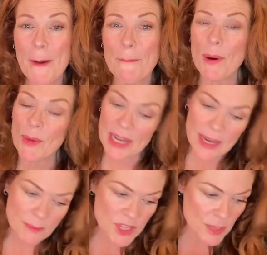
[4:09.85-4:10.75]
But when it
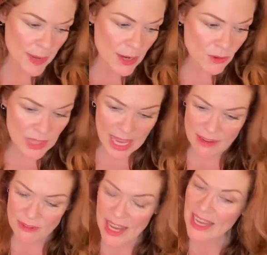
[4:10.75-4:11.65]
comes to my own
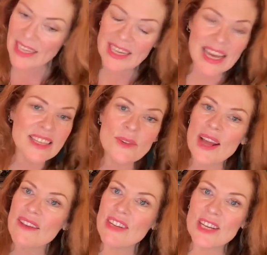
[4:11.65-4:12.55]
life, I don't
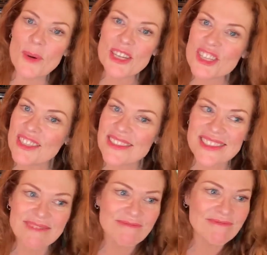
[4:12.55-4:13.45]
have any
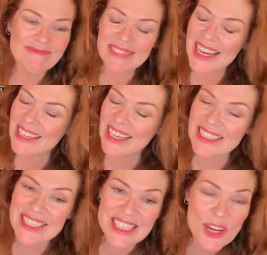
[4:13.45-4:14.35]
questions. I
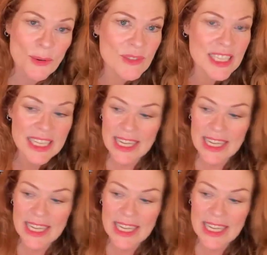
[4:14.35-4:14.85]
just don't.